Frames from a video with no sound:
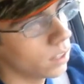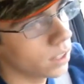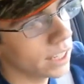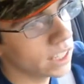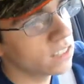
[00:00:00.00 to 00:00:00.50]

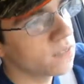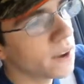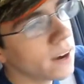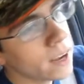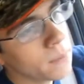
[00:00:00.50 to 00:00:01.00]
it's
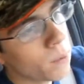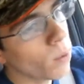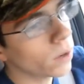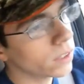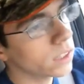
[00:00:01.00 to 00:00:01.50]
very
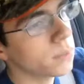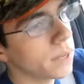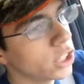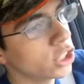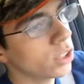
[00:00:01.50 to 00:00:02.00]
important to
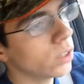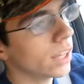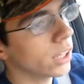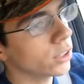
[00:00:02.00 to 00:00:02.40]
make sure that